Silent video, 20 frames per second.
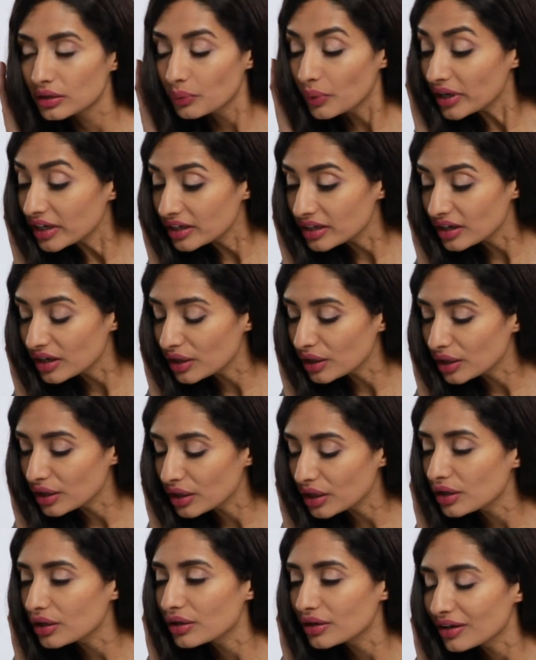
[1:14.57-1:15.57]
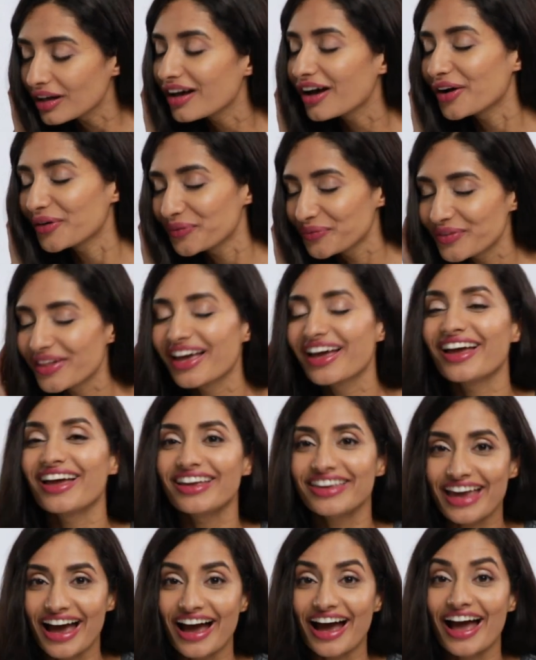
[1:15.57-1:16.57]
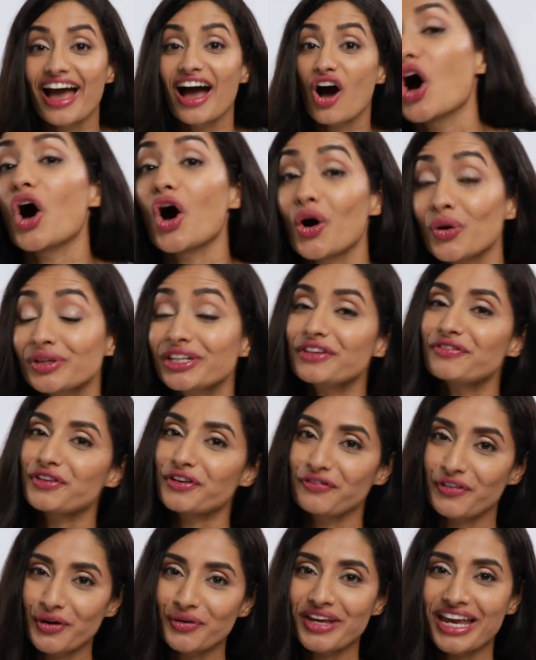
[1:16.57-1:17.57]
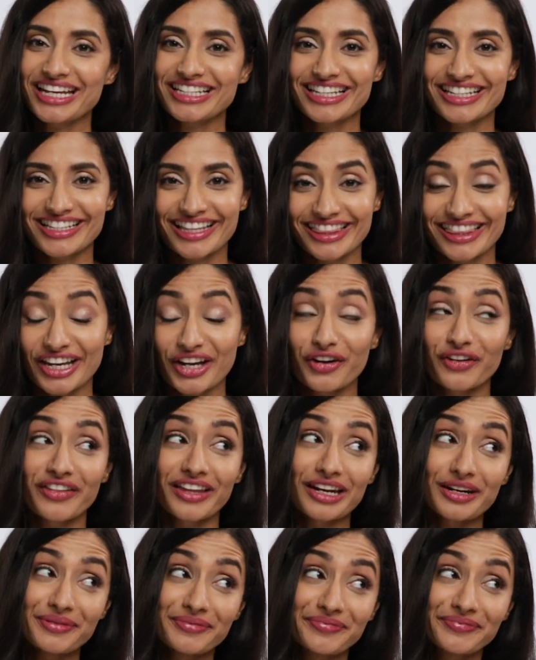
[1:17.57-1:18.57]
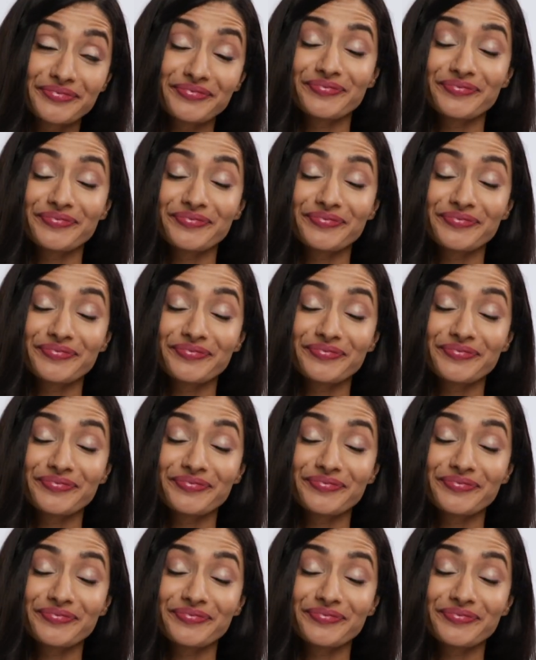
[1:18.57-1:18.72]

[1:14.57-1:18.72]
What? Oh. Yeah, only if your phone case isn't thicker then.